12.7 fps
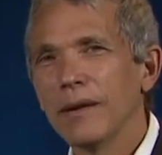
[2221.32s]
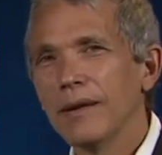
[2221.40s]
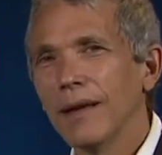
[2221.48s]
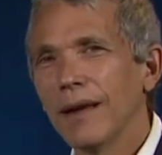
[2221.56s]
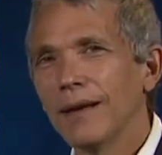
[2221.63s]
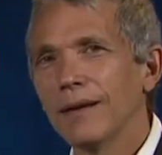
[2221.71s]

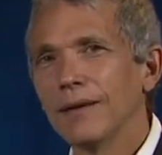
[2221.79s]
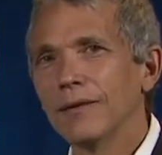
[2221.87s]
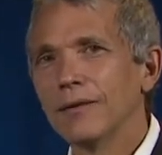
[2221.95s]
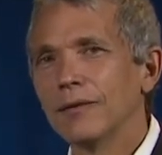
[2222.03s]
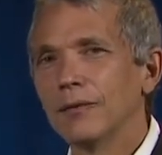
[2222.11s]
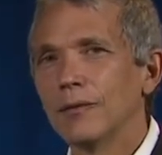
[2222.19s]
that
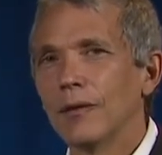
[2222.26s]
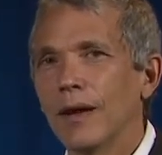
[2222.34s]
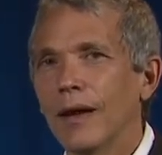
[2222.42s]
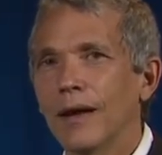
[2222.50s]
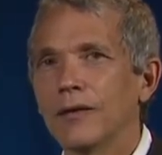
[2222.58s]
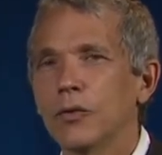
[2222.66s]
is
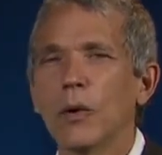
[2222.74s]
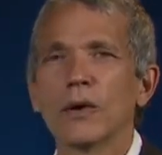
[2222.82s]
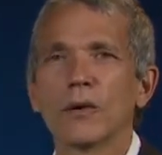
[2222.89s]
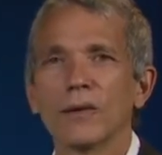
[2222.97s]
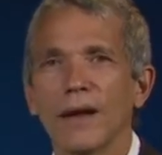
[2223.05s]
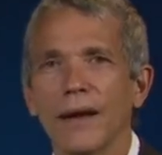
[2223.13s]
uh,
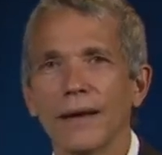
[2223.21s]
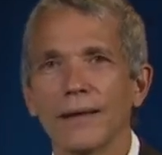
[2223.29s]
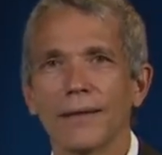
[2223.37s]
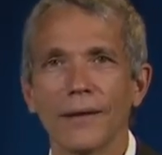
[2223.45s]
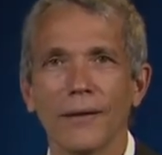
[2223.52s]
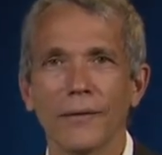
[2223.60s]
Twitter
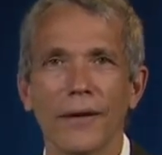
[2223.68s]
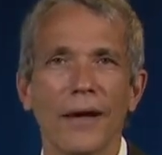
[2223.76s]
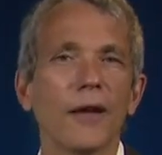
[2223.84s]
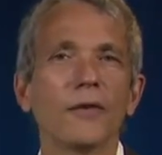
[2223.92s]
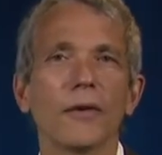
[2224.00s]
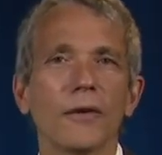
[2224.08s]
length of
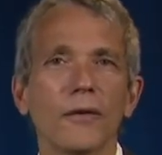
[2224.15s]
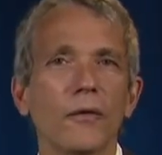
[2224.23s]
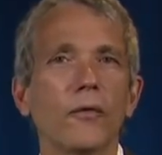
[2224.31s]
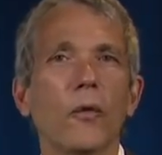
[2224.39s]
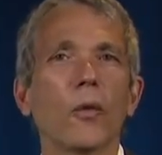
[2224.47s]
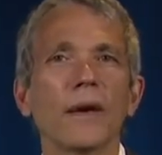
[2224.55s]

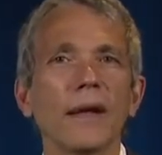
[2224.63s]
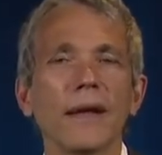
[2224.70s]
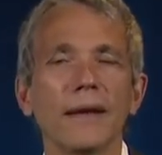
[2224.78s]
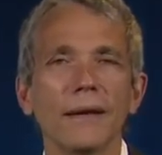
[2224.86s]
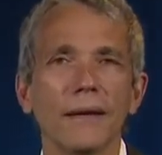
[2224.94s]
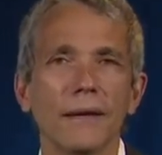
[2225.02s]

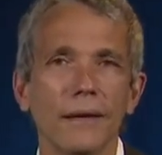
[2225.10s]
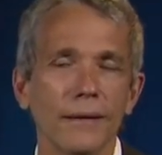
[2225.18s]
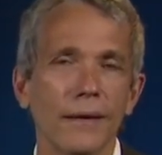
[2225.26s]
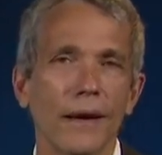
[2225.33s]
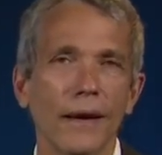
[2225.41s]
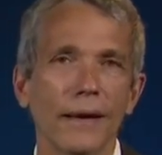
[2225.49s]
140
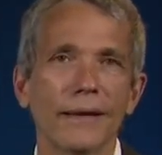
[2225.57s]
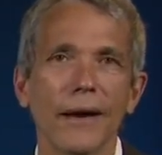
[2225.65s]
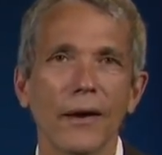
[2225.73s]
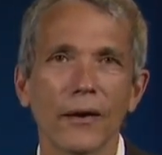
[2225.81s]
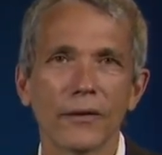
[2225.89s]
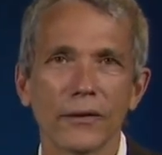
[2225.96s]
uh,
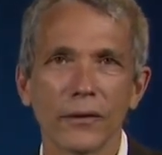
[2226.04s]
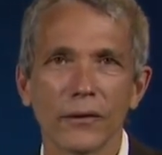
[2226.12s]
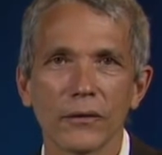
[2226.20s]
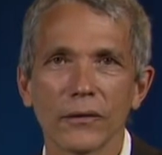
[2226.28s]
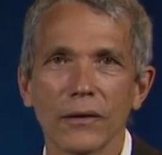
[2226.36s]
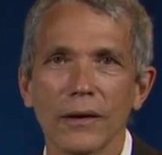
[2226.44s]

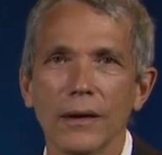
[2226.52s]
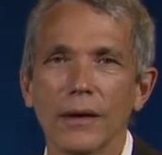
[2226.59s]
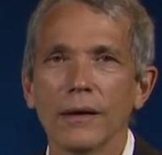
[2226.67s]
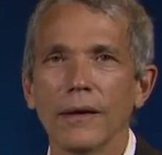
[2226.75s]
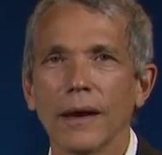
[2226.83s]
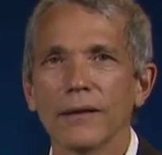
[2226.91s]
characters
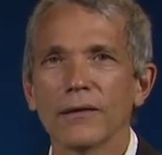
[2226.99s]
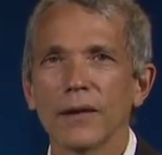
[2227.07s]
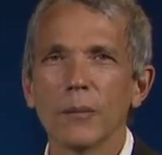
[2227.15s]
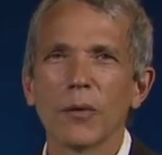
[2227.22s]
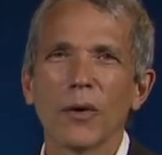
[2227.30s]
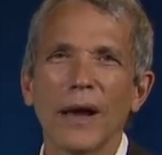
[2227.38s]
that
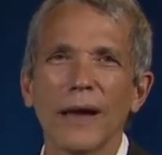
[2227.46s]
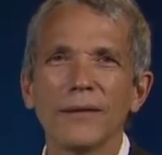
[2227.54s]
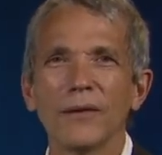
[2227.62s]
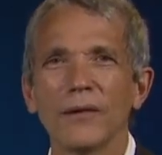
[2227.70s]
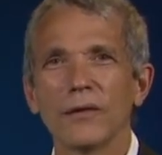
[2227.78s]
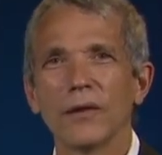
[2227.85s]

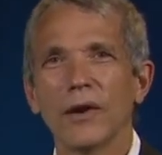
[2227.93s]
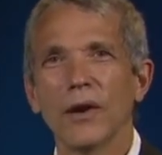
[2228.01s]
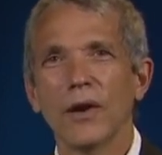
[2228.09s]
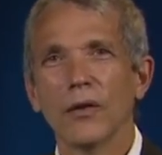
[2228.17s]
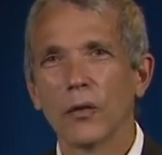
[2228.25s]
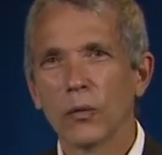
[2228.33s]
summarizes
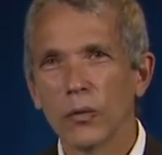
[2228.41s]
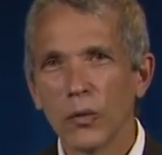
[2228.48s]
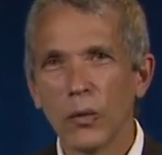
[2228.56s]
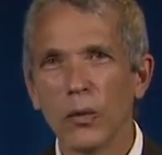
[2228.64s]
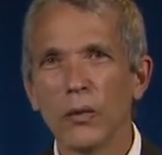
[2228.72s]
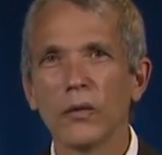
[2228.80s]
the
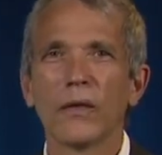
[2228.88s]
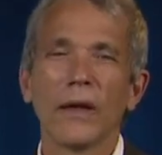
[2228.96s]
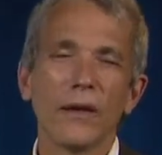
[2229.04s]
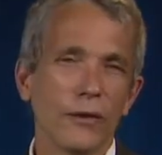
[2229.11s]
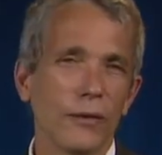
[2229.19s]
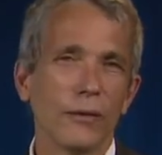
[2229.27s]
rules that
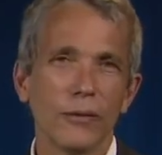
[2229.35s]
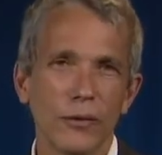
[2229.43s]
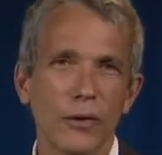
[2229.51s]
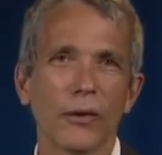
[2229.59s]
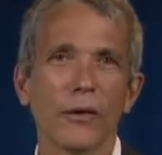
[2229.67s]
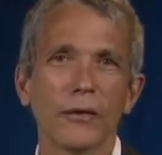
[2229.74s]
you
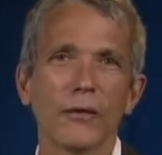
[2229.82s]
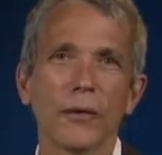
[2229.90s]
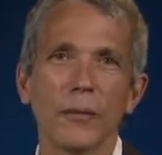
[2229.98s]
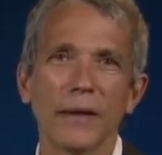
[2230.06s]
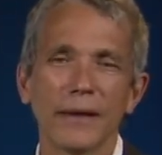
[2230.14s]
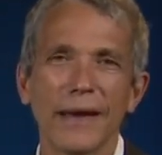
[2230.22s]
learn
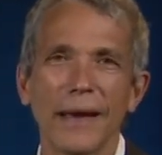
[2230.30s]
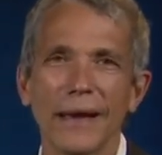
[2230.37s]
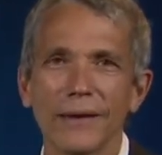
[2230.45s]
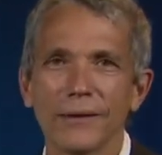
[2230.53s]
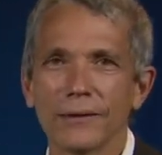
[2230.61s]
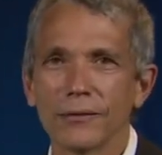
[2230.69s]
from the
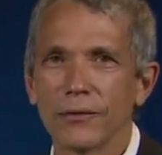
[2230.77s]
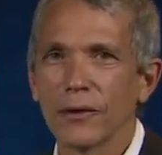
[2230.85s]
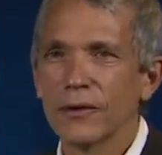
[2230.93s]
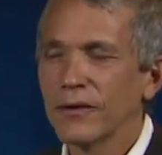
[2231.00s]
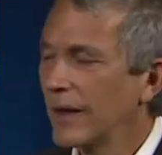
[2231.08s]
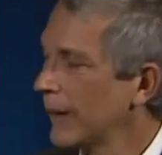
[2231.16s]
case. For
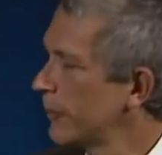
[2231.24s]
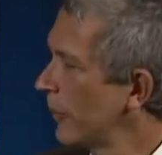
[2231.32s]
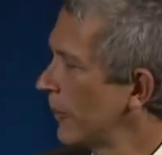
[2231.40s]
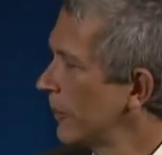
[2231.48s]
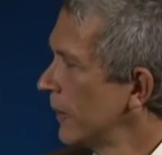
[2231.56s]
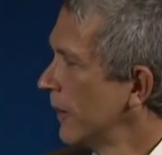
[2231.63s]

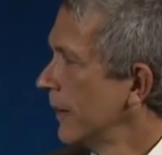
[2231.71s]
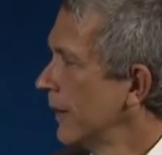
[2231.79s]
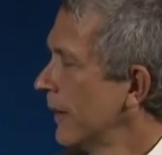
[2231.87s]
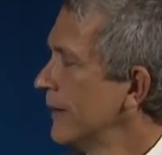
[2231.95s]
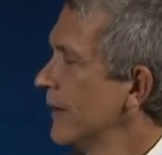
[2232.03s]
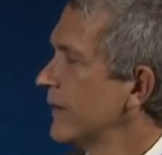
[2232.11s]
example,
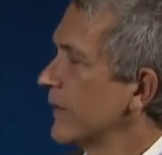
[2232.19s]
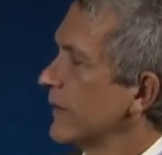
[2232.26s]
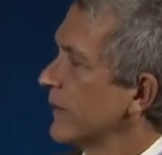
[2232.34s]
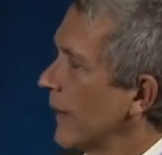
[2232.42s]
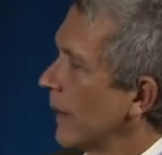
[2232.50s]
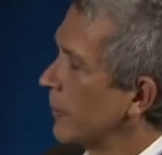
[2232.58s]
in this
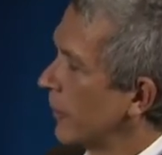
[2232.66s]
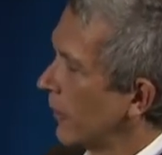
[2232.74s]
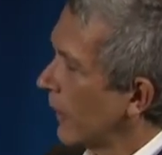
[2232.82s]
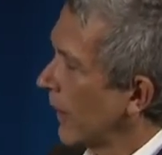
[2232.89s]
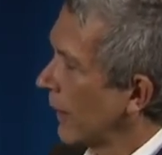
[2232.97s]
example, I,